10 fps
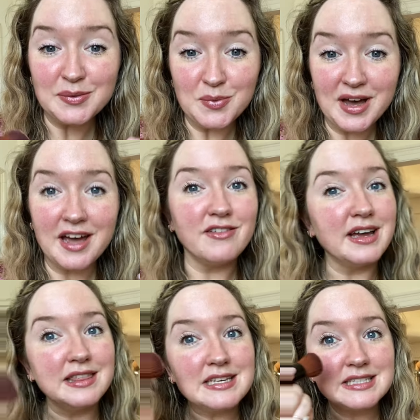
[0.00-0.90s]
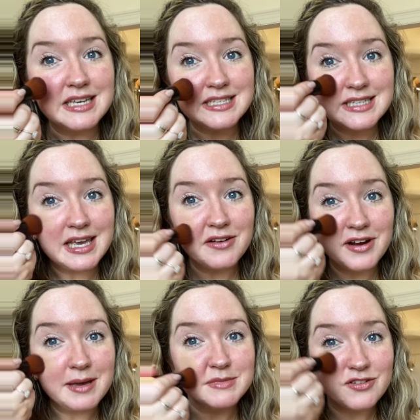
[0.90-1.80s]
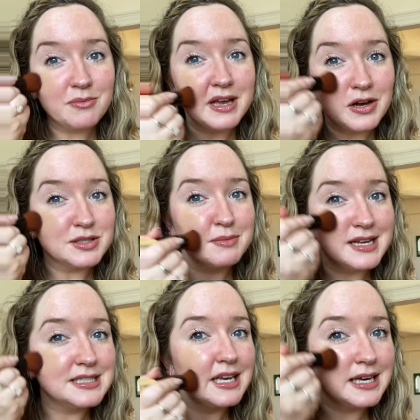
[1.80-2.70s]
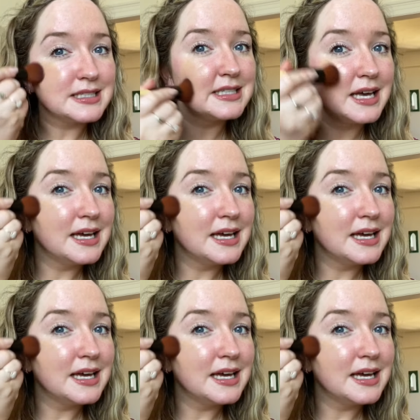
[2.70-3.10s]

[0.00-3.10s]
wearing the CC creams from IT Cosmetics,